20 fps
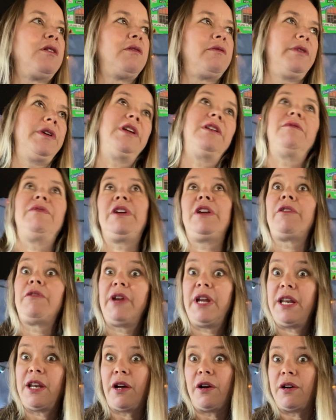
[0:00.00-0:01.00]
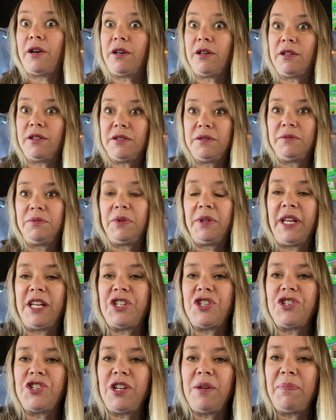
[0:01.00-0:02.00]
reinvigorate our
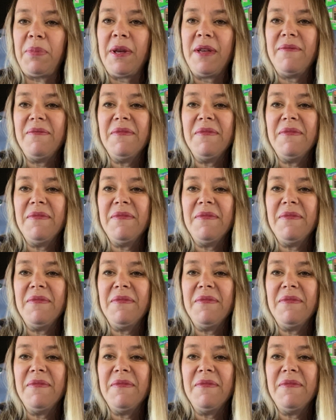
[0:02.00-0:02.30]
relationship,